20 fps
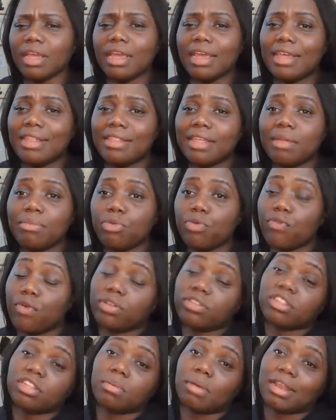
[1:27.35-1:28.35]
and then move
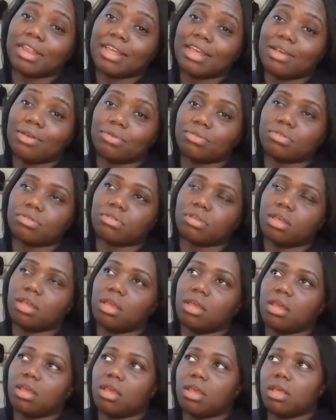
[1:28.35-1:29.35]
on to somebody else.
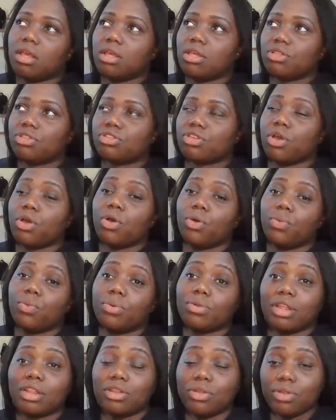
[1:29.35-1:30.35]
So
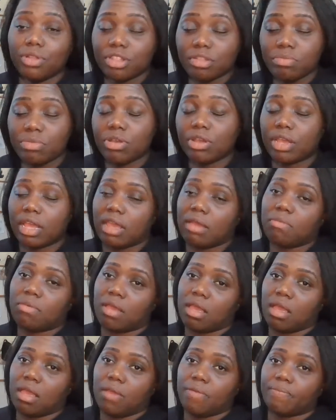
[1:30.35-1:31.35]
when I do the smear
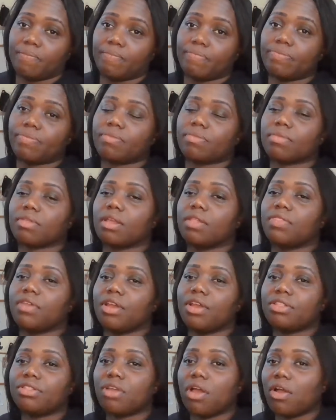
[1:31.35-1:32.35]
campaign,
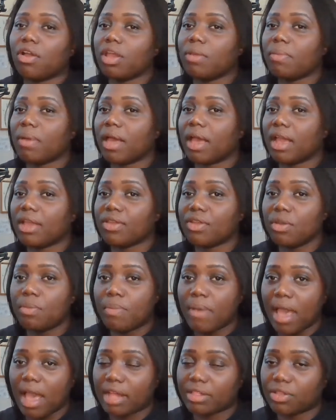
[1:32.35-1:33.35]
they're talking behind your
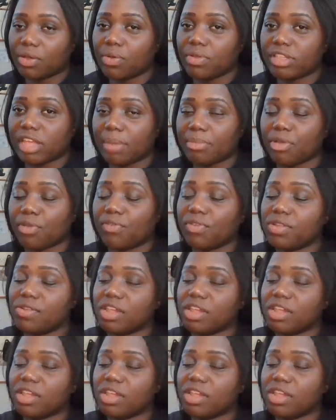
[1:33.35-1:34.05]
back the whole time you're in a